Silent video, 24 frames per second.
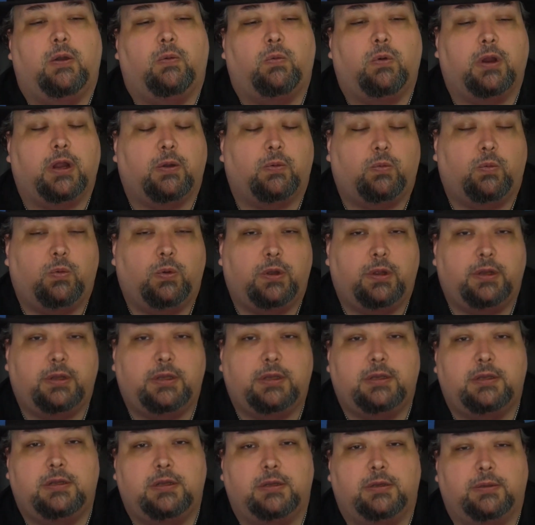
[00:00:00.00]
what I would
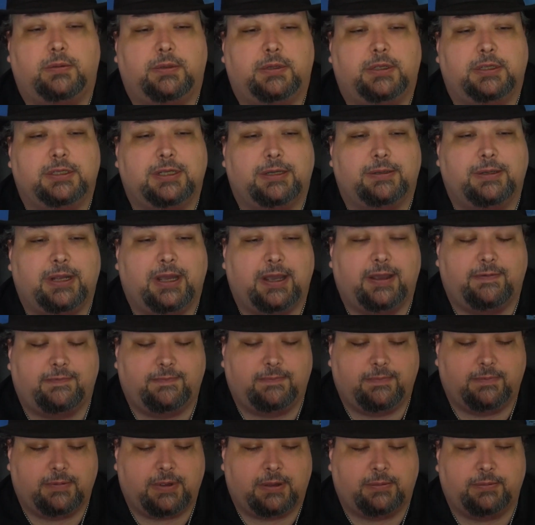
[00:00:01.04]
do is I'd have
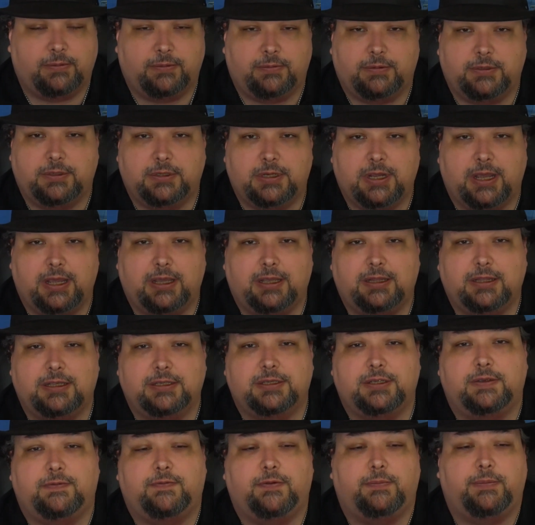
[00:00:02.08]
I would take
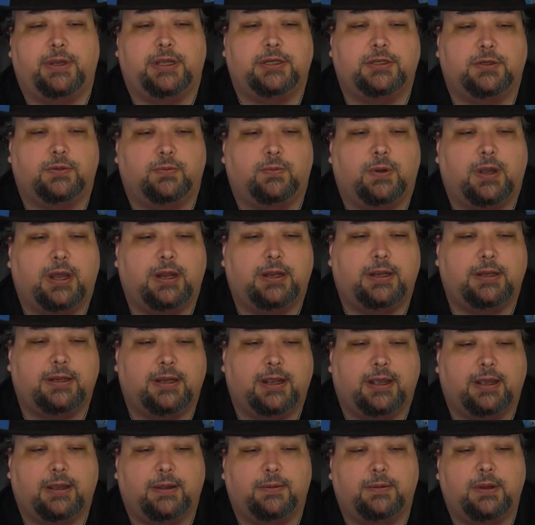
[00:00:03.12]
this information, write it
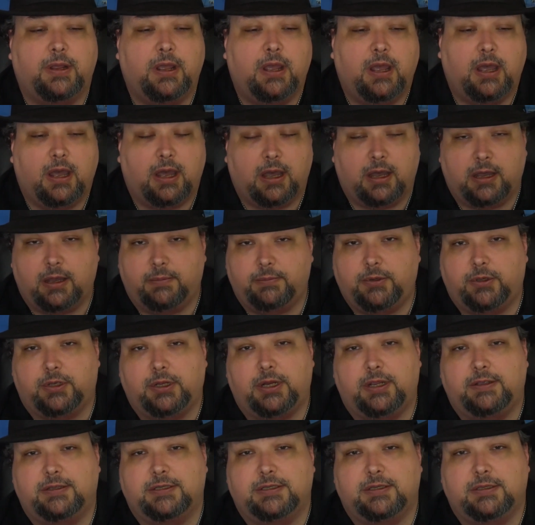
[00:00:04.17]
down. Um, you could
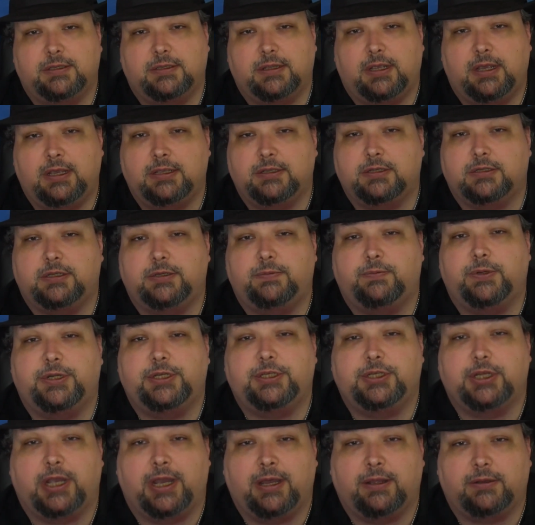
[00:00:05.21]
easy, easily
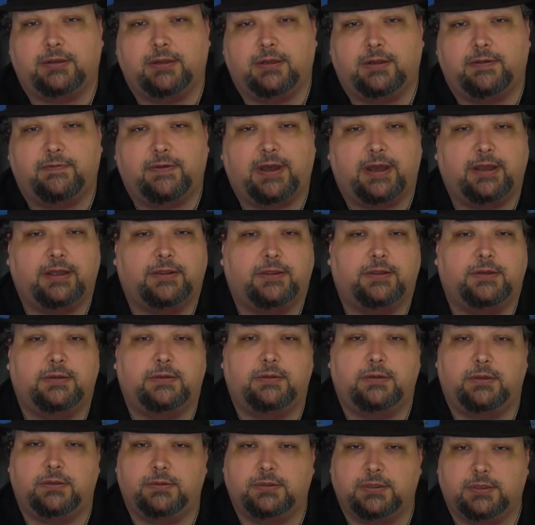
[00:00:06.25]
reach out to
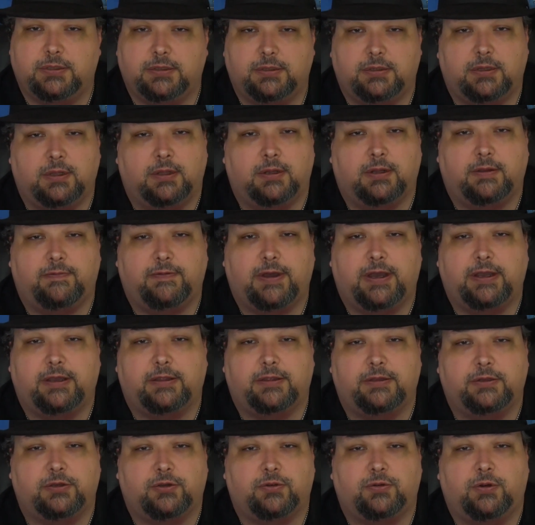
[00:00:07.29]
Leviathan using the
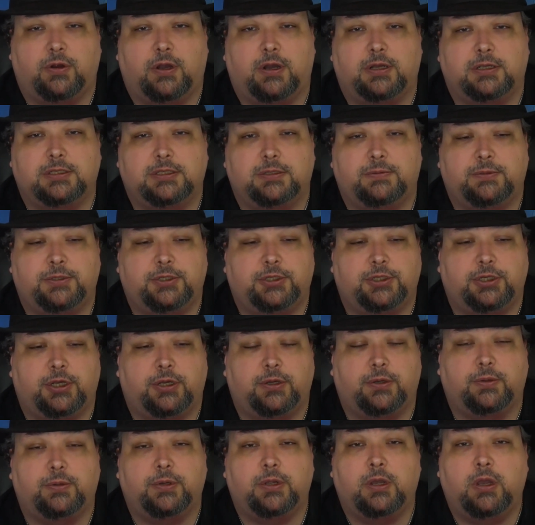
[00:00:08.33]
Leviathan's cross that we
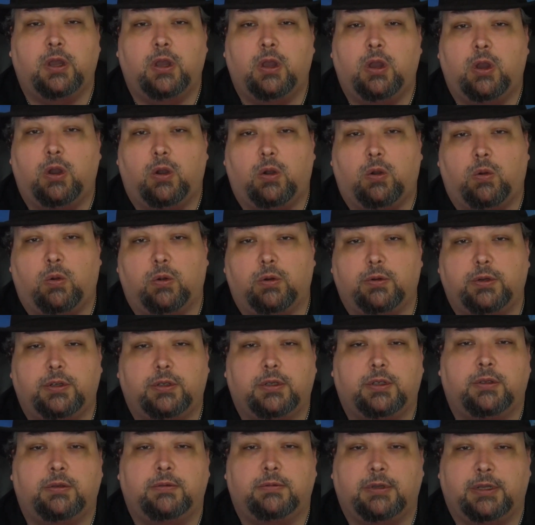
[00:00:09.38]
showed, or you
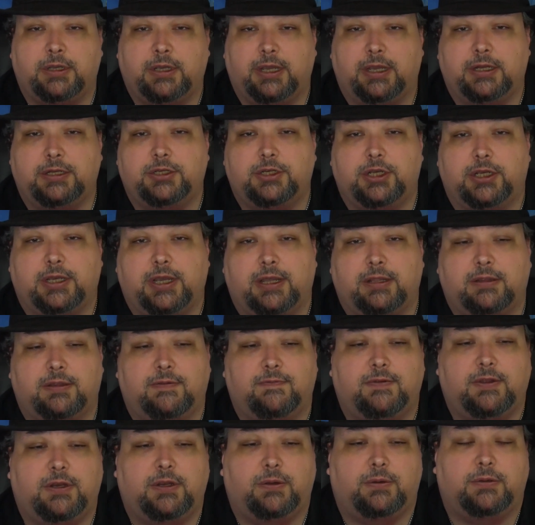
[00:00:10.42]
can again check out the
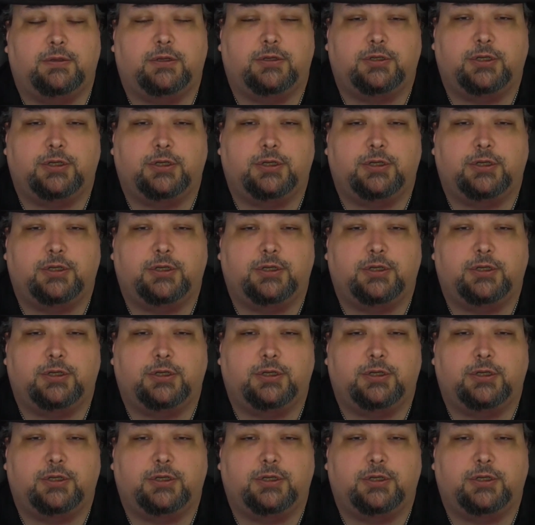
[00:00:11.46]
video on the